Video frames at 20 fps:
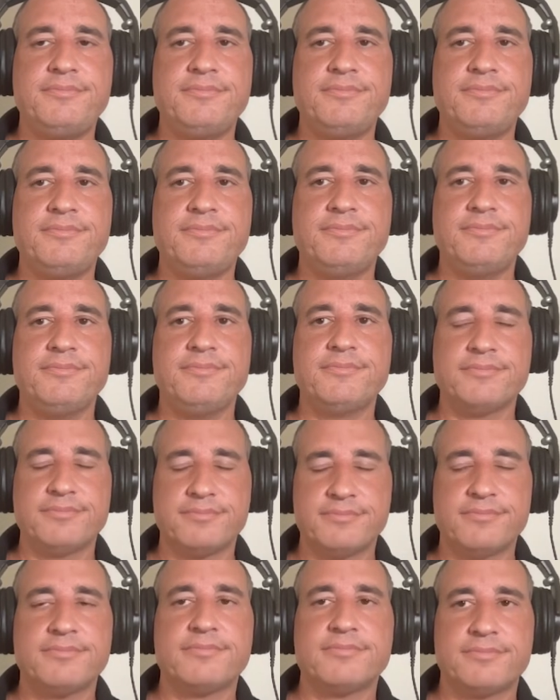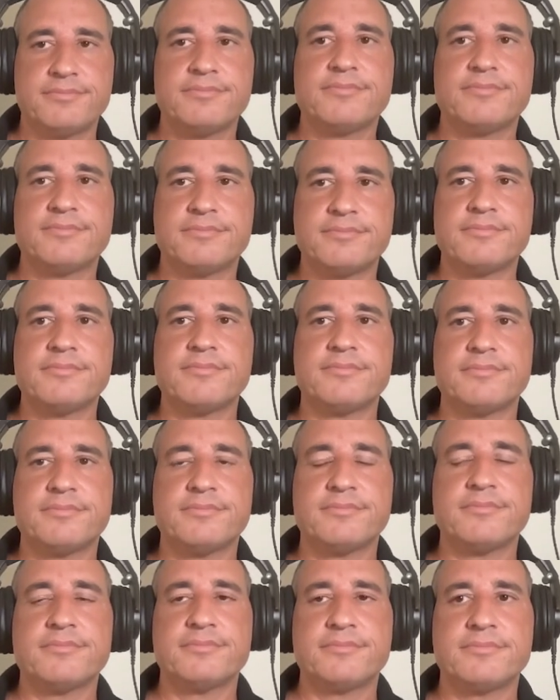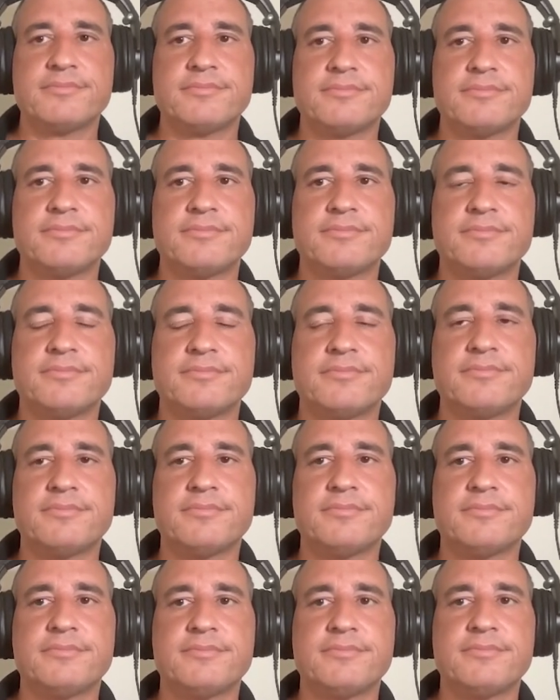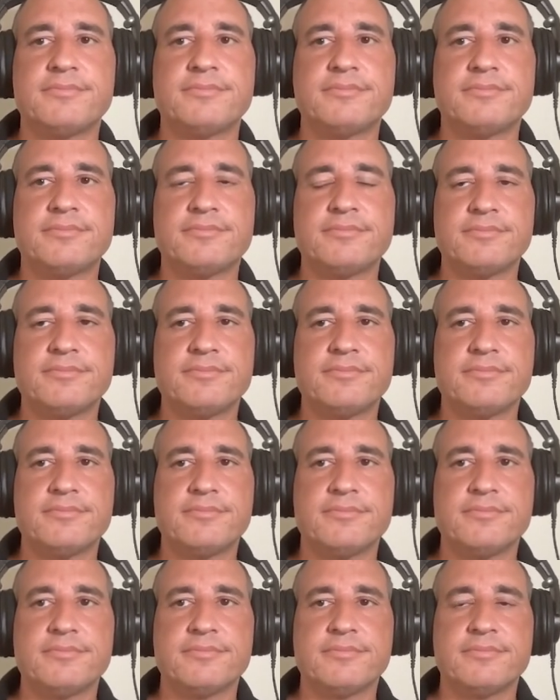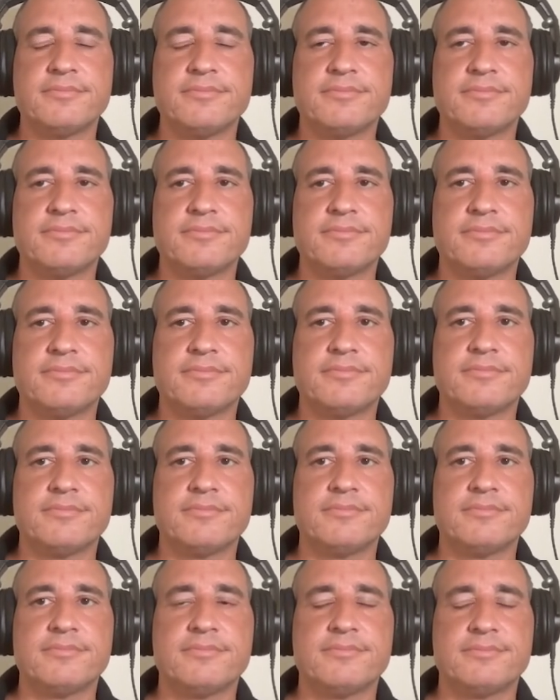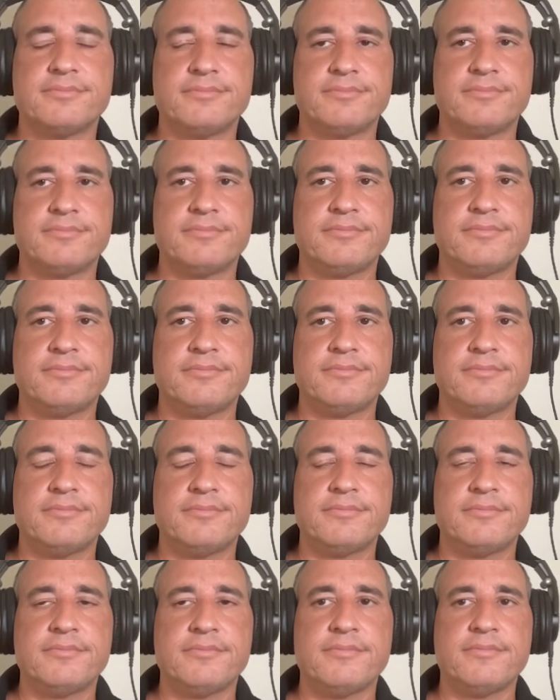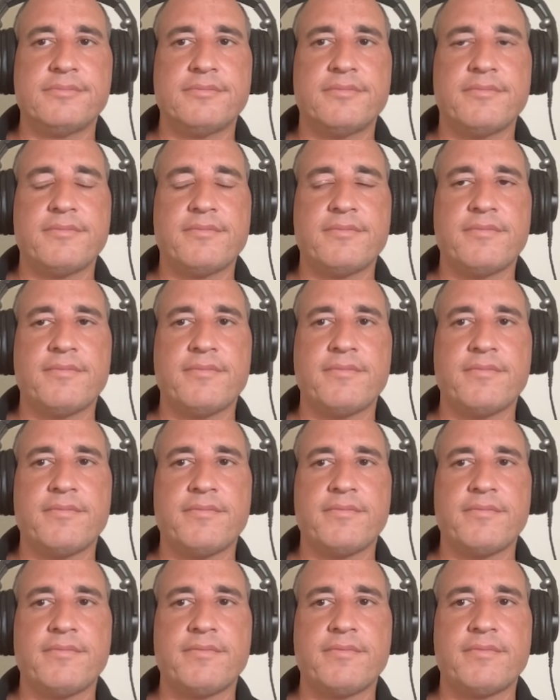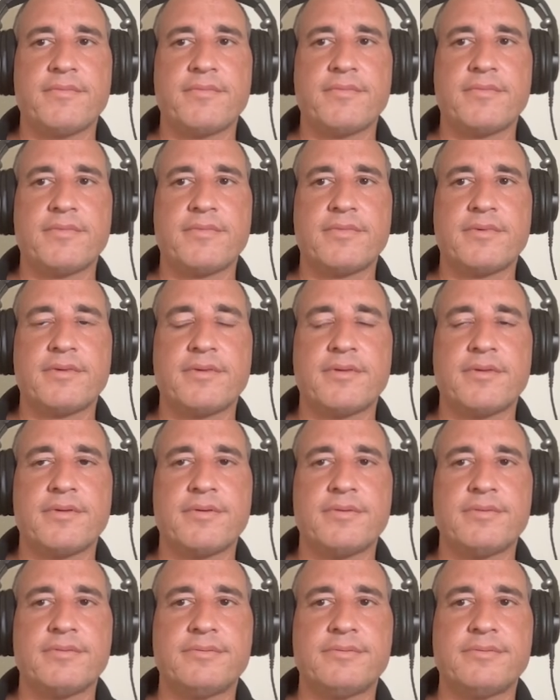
(not speaking)